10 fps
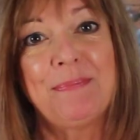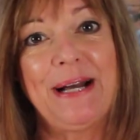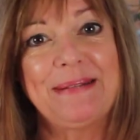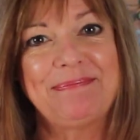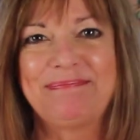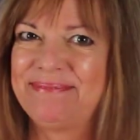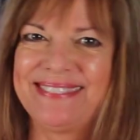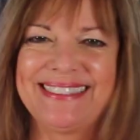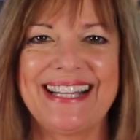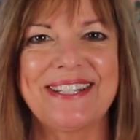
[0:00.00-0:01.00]
But
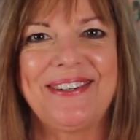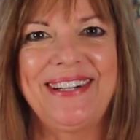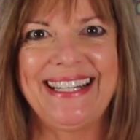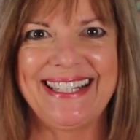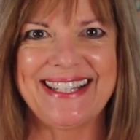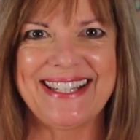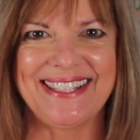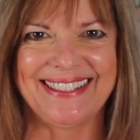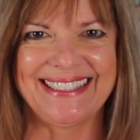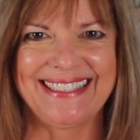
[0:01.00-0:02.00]
let's go ahead and get
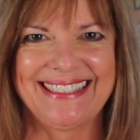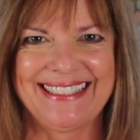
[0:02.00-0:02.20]
started.